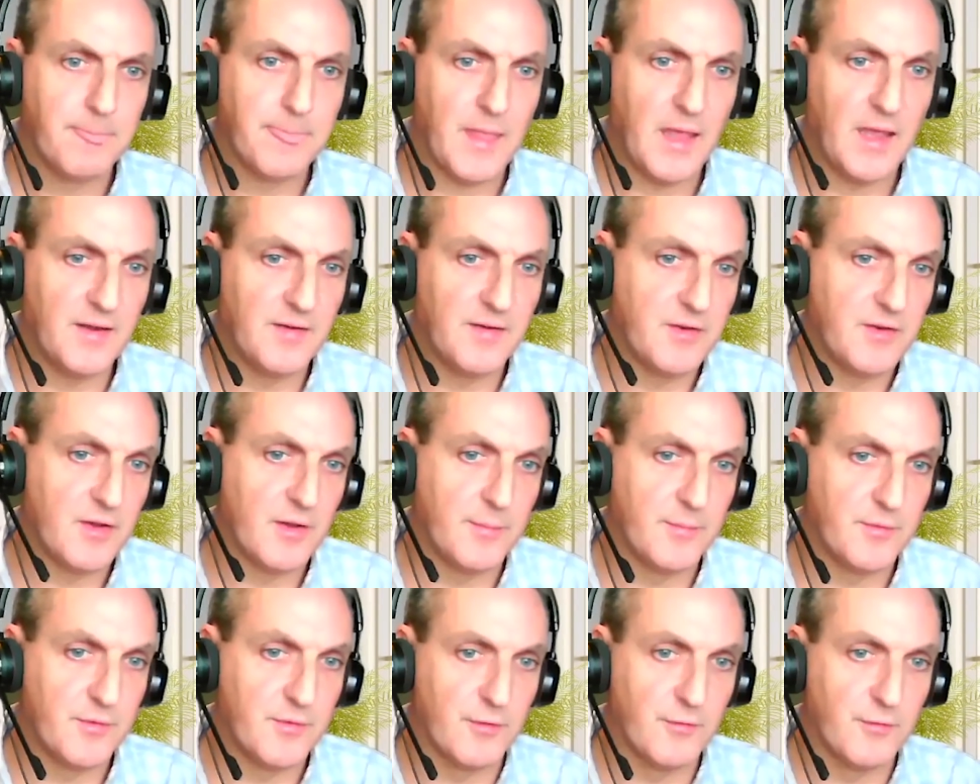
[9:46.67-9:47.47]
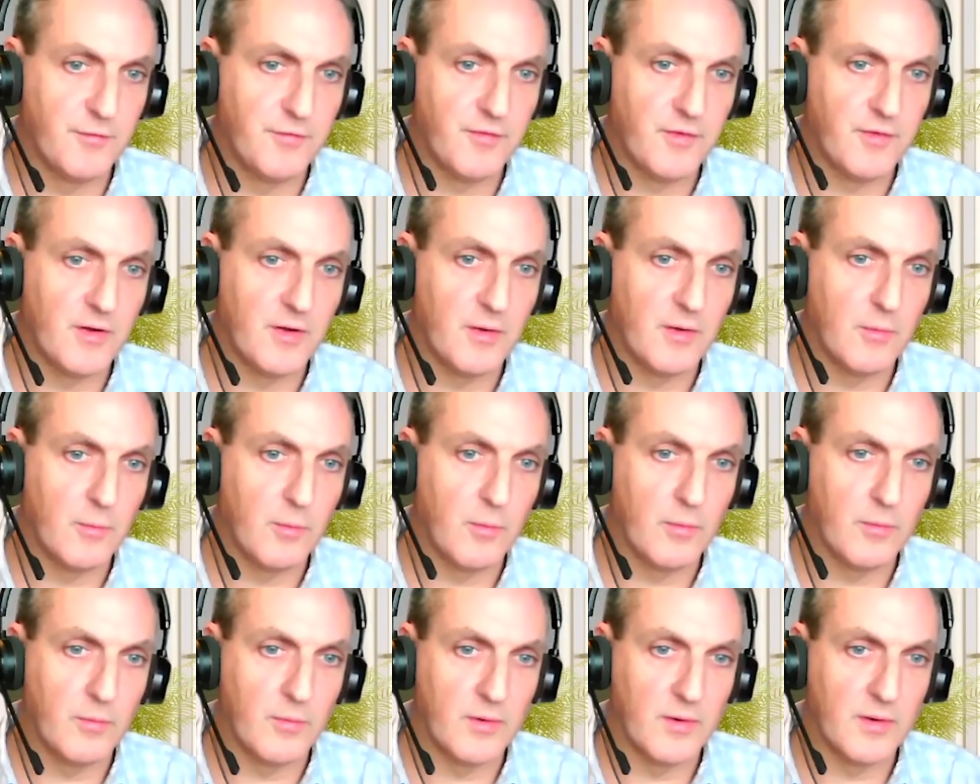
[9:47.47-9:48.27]
in terms of
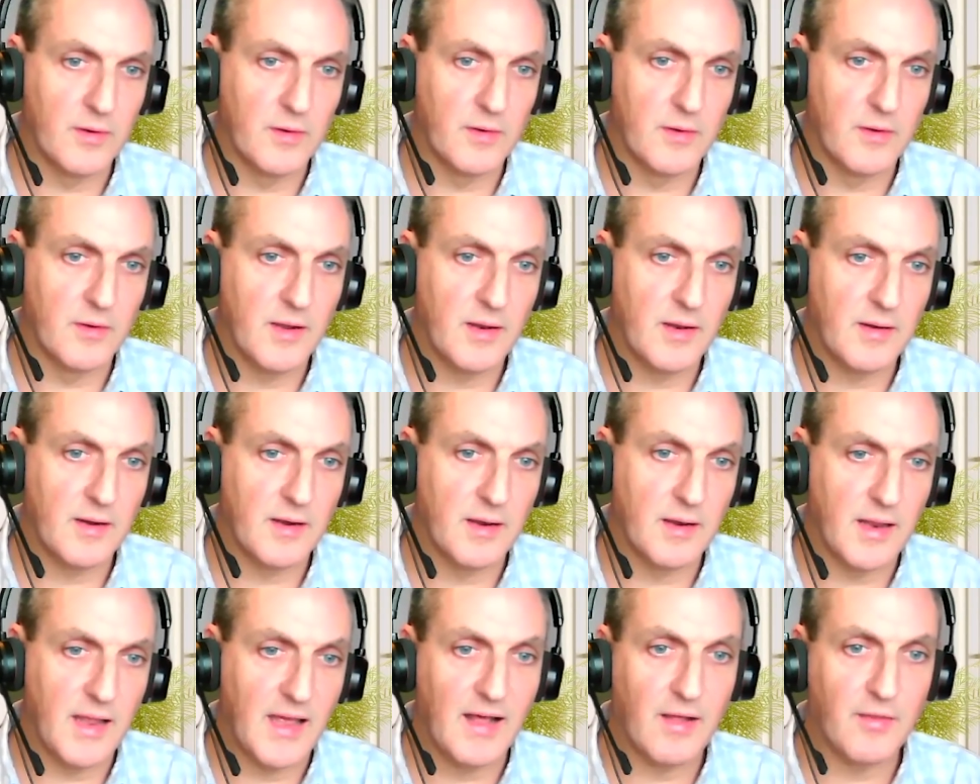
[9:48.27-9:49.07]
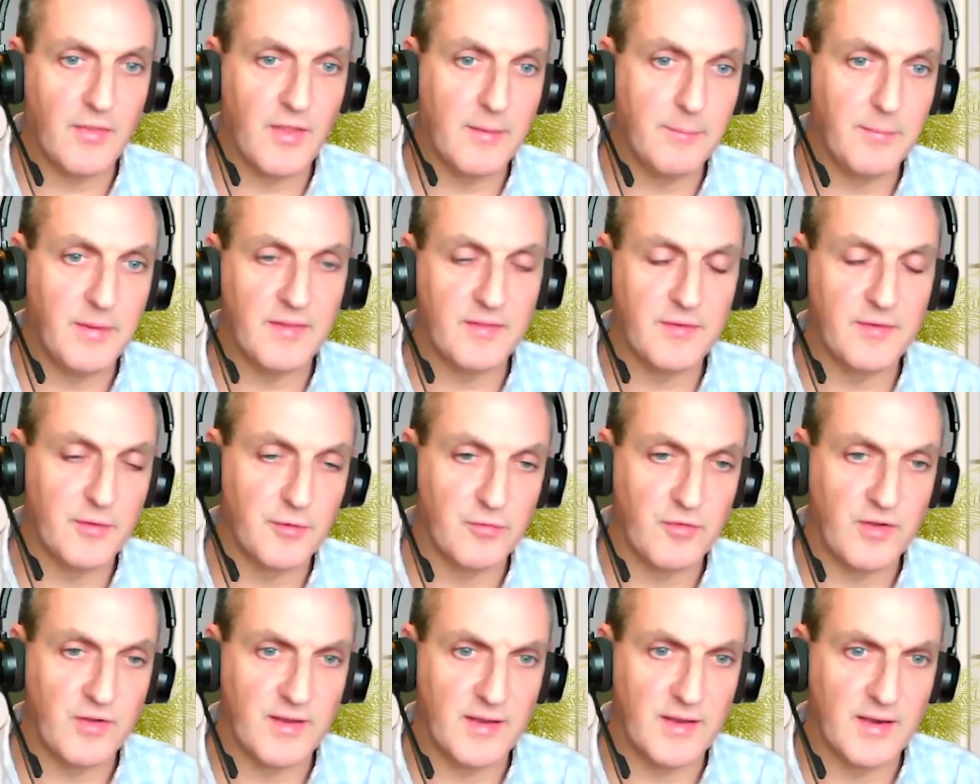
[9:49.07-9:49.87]
how they meet those
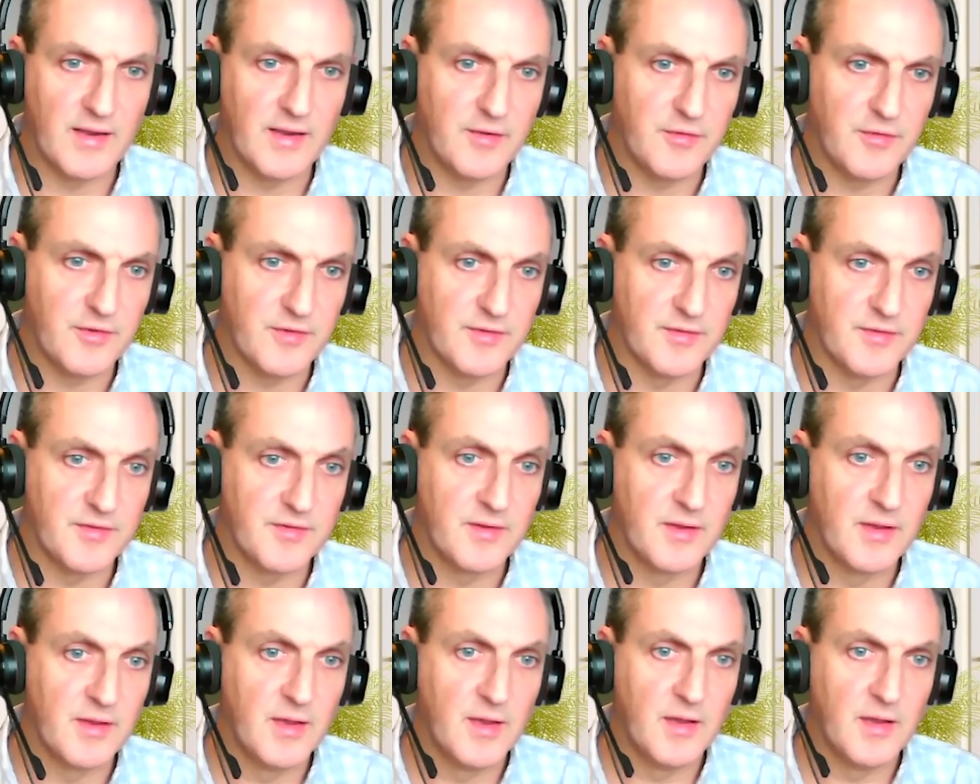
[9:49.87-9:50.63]
regulations.